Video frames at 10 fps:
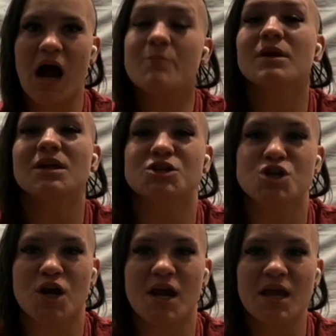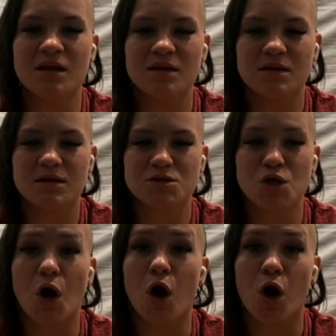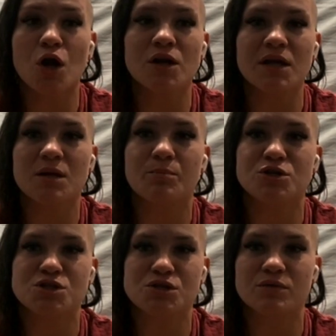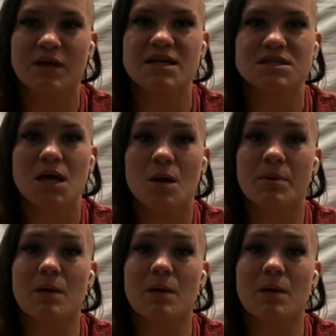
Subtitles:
I'm going to train hard and to push you. Yes.